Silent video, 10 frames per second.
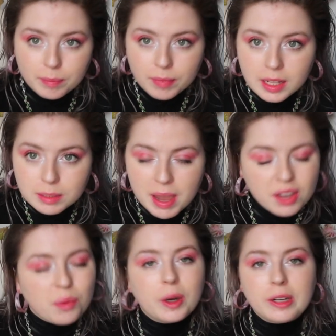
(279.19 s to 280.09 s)
Let's
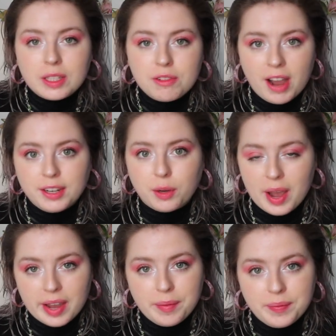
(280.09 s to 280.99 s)
make it work, let's find a
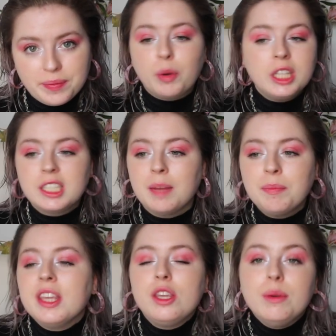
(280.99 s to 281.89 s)
way. What's
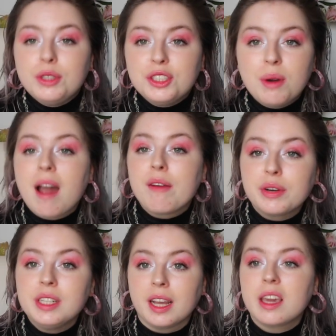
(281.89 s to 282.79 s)
something you do
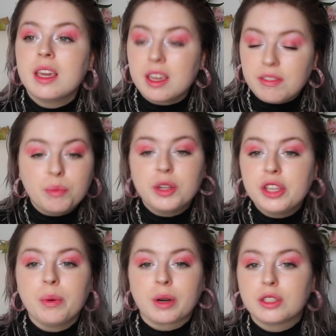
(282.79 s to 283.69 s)
every day, even
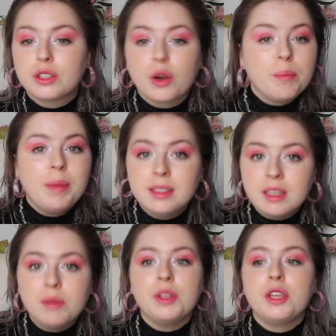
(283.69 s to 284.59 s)
when you are so
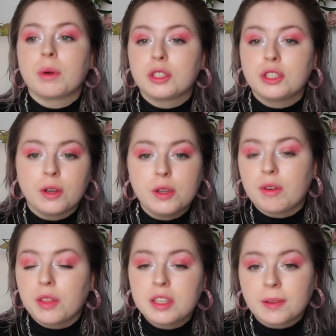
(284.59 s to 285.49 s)
busy, when you are so, you
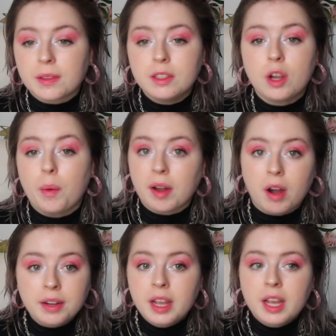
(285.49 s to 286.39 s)
have all these other things going
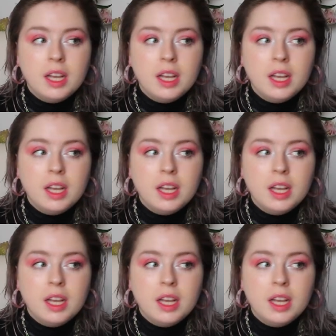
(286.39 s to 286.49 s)
on,